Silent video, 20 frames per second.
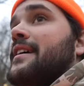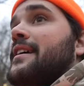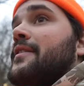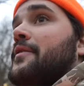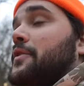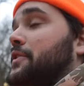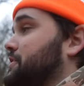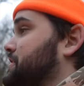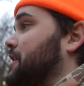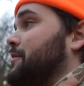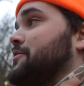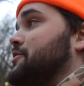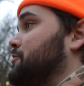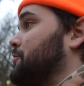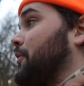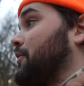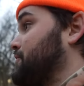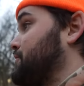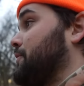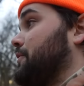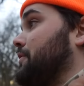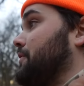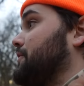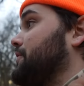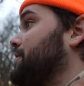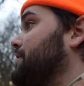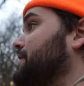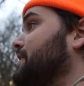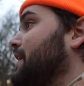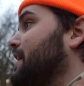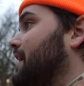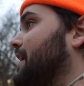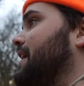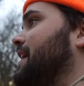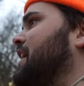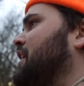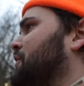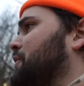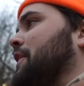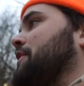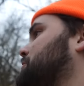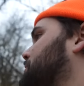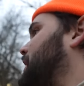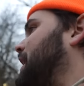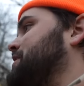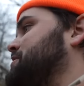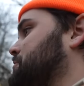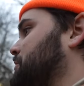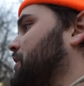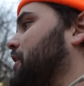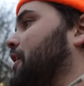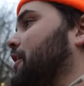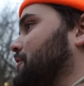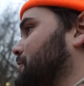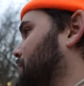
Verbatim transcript: We'll just come shoot more squirrels. We'll let the possum go.